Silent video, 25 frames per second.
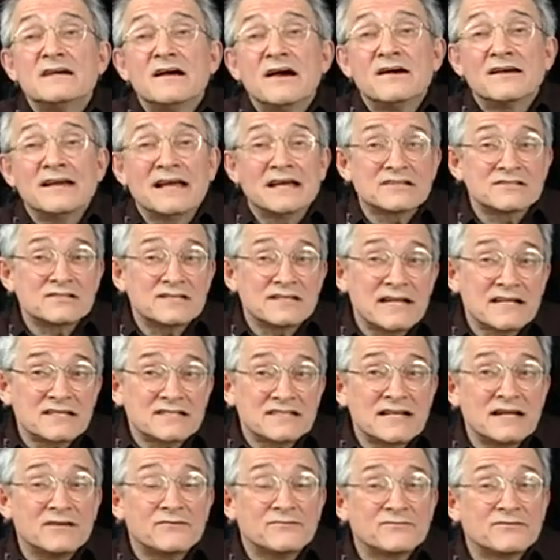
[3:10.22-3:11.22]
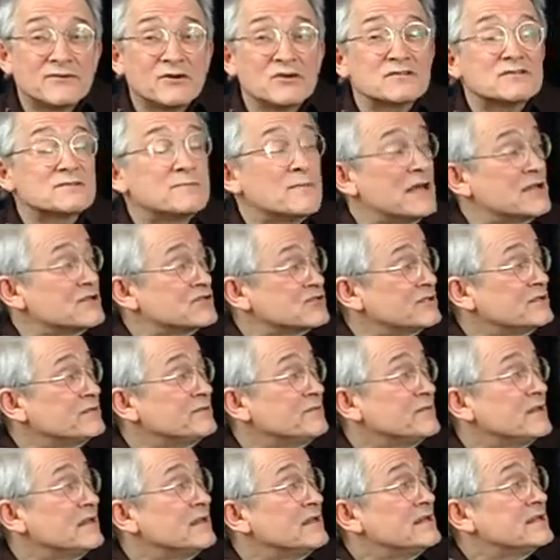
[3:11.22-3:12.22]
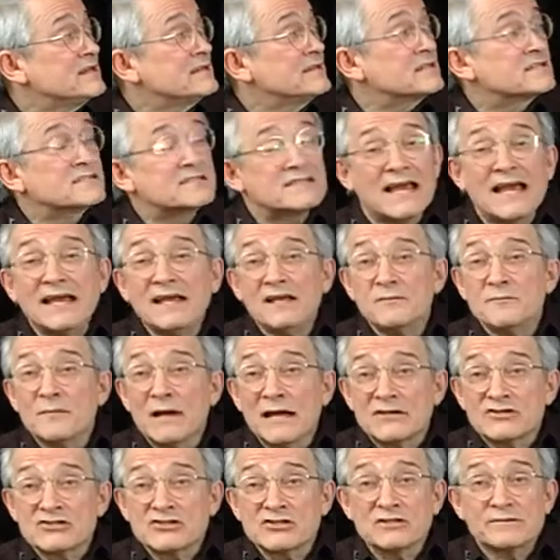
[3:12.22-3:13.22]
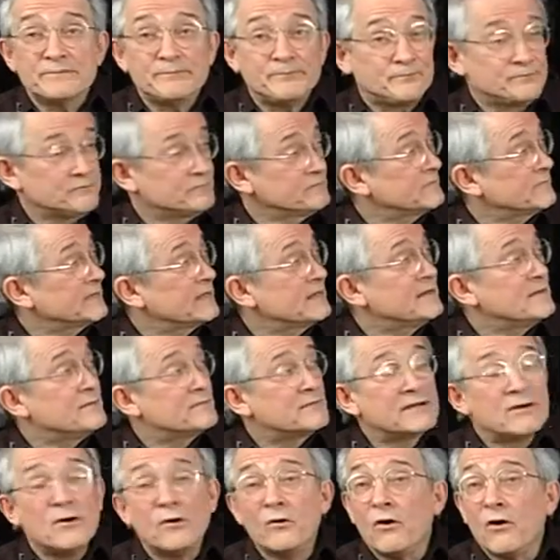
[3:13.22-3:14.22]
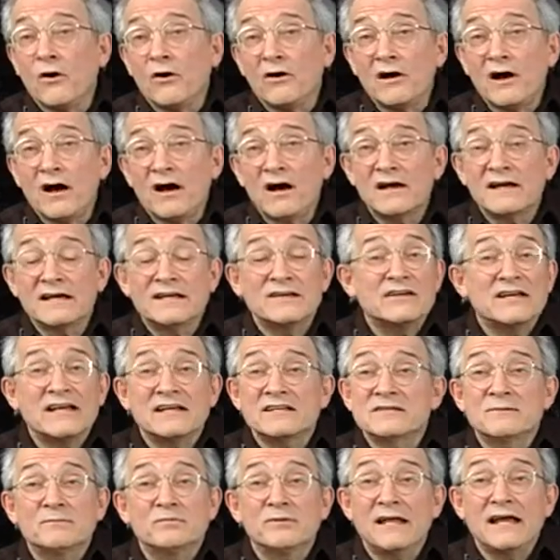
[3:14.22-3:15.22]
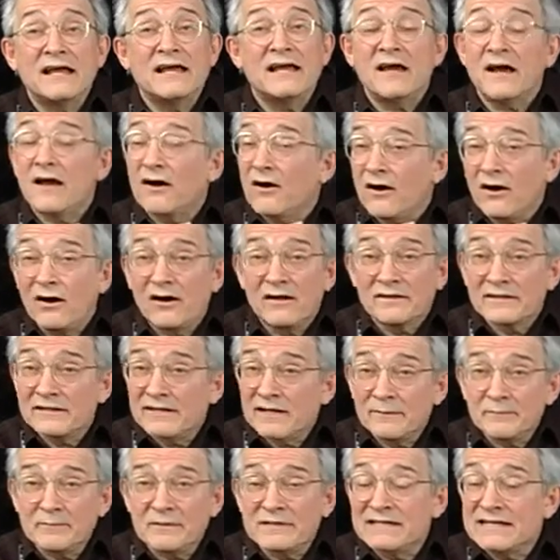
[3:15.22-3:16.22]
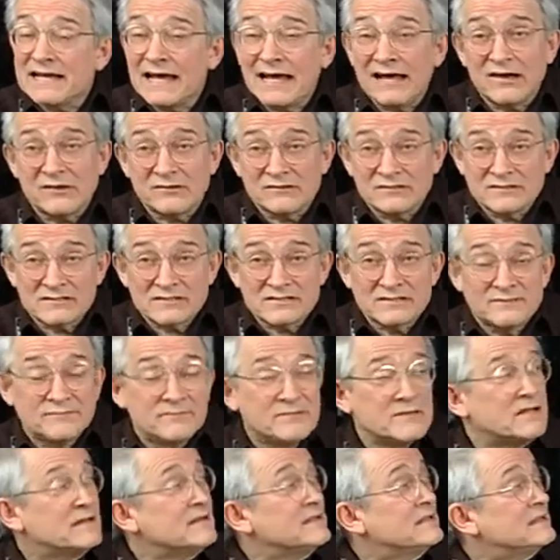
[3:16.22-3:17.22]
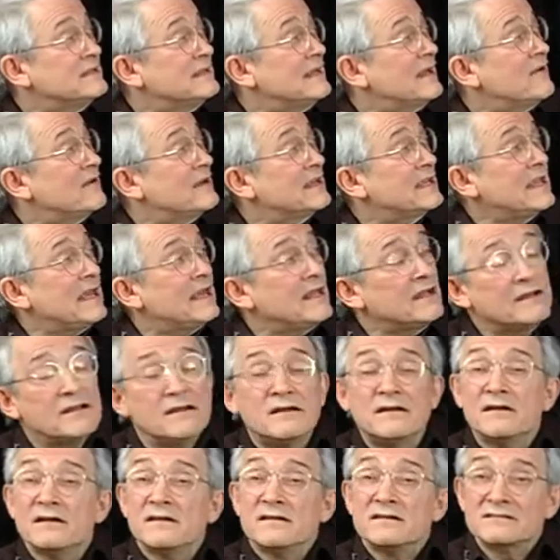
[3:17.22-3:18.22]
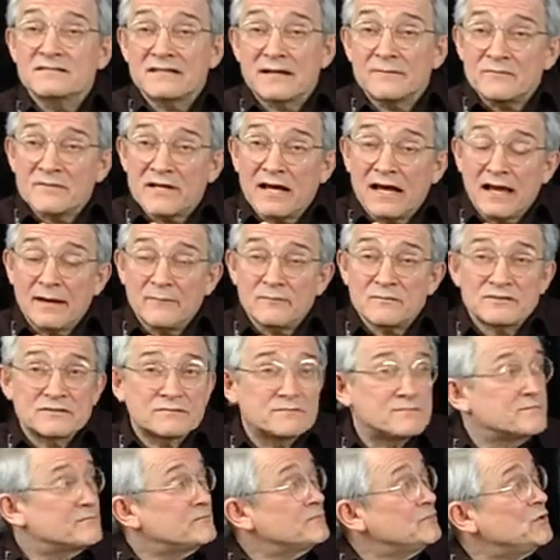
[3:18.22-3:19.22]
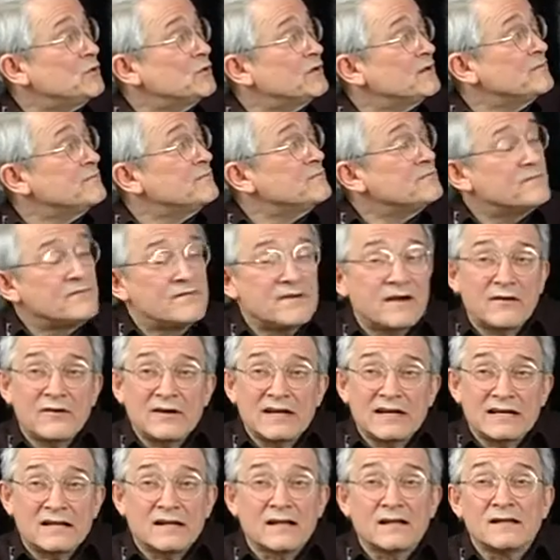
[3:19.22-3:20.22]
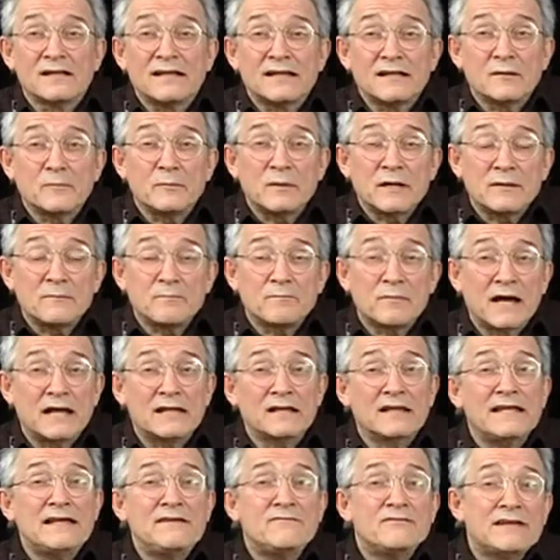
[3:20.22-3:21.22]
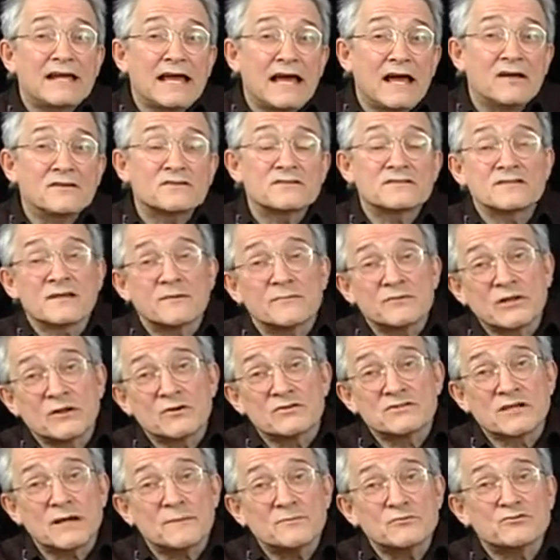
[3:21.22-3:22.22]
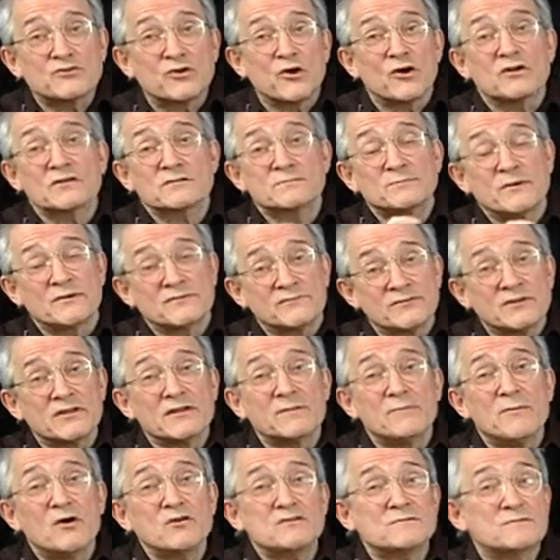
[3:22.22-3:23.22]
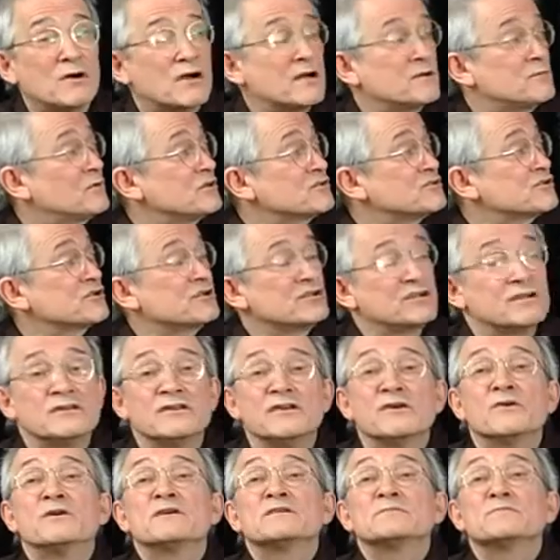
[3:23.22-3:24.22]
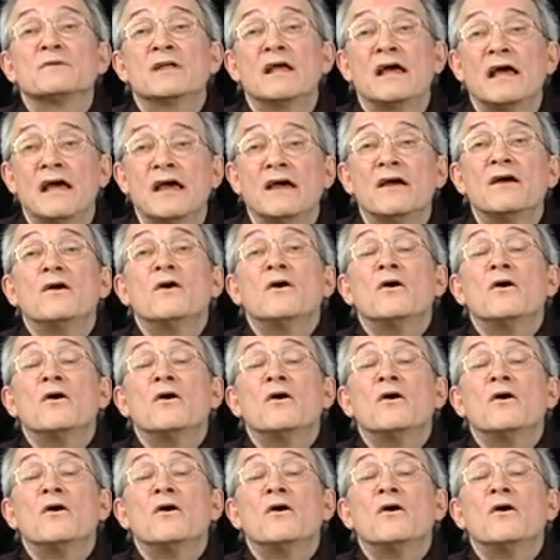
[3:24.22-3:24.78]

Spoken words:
Okay, so that's that first measure. The second measure, go whole hog, and you get to play all the up and downs. Now again, sometimes you can vary it a little bit by leaving out some of those upstrokes, but for the most part, what you're going to do is play